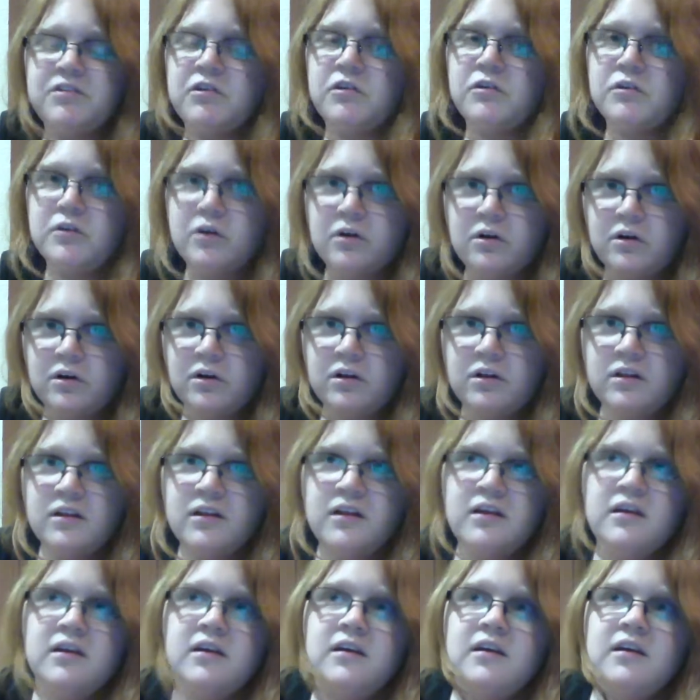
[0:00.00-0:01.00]
a doll,
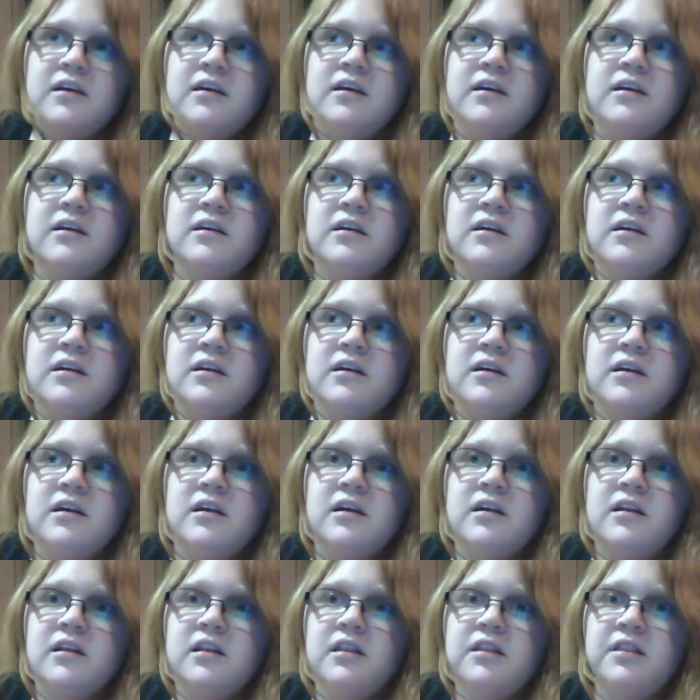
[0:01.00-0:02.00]

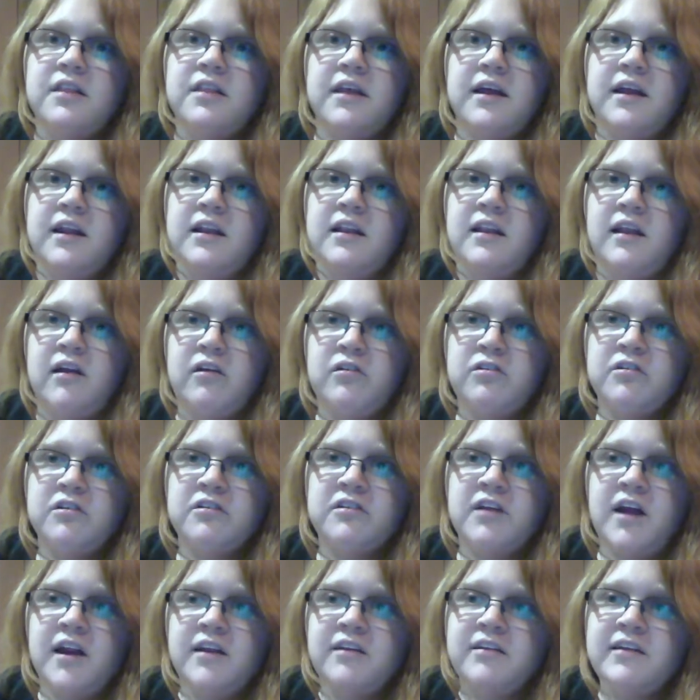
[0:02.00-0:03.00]
then those are
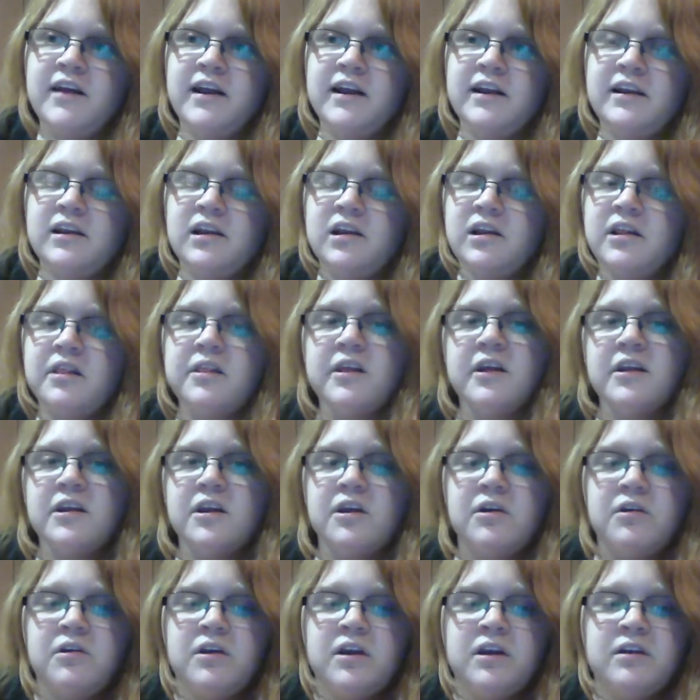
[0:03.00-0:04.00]
kind of little things that
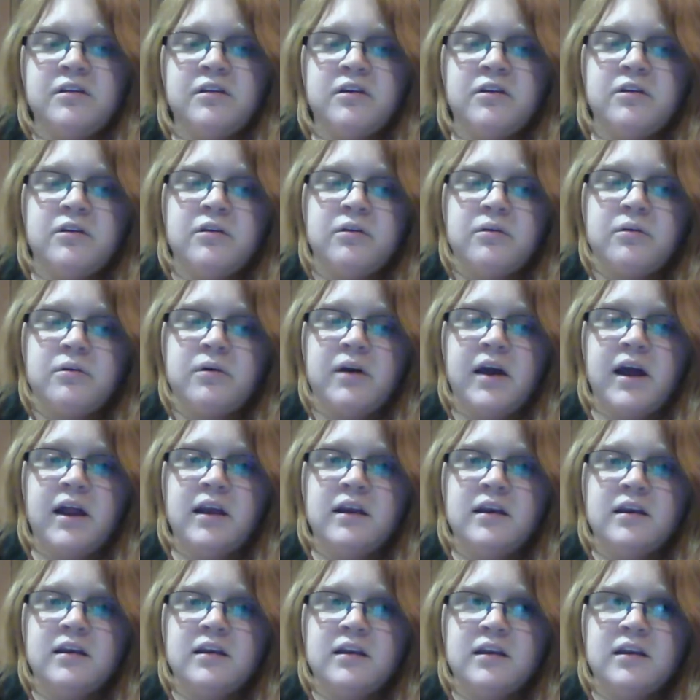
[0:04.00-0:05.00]
you need to do,
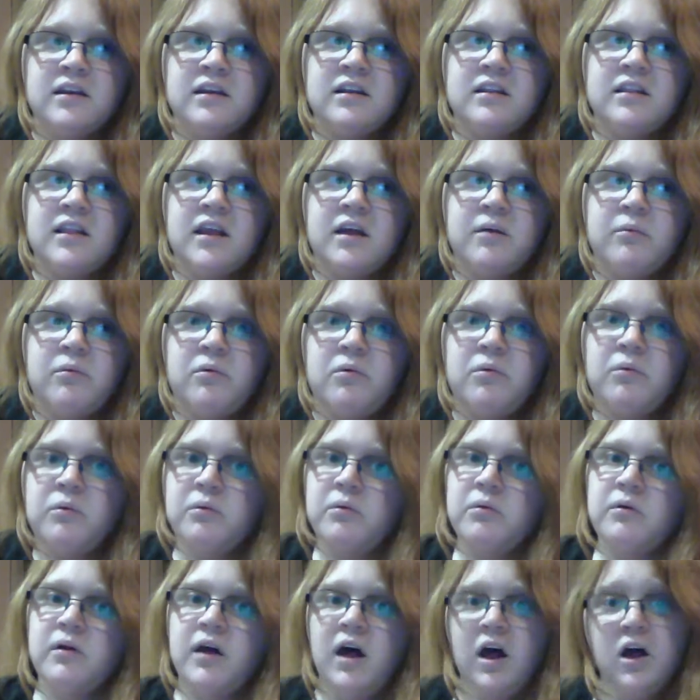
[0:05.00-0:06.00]
and they will
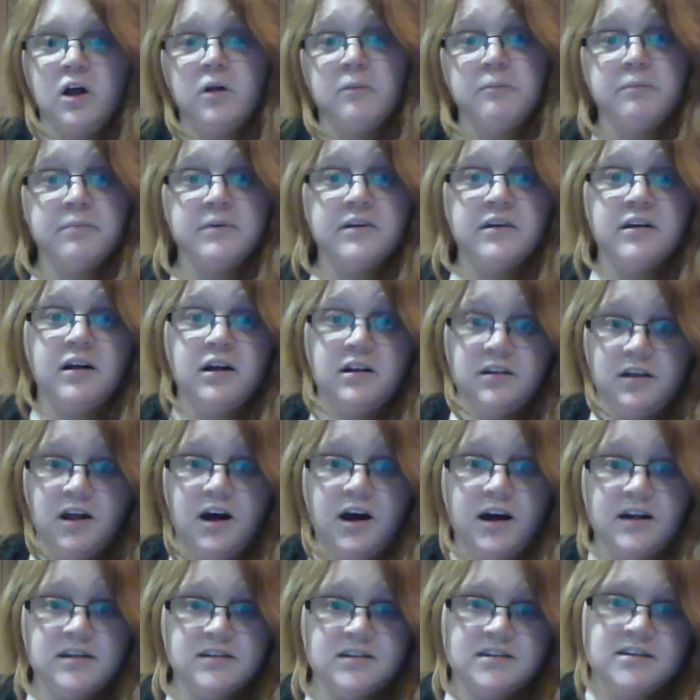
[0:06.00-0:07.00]
help a
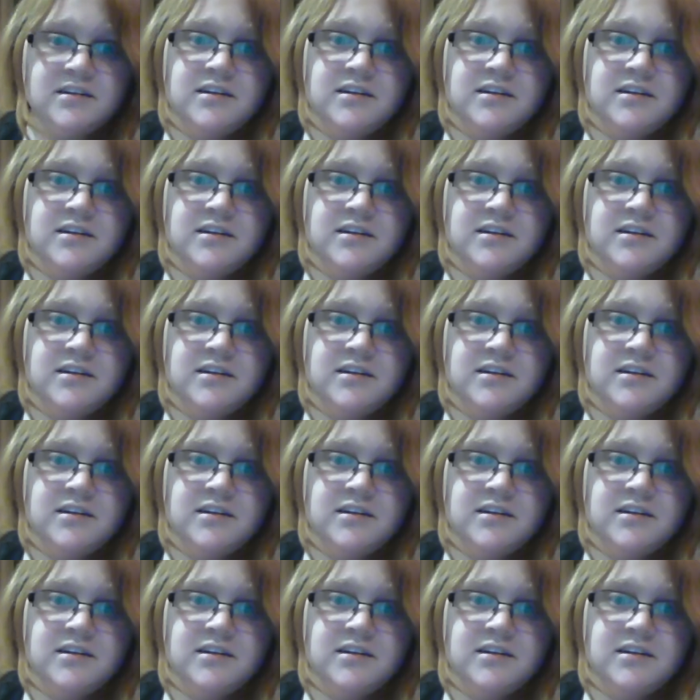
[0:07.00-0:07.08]
lot.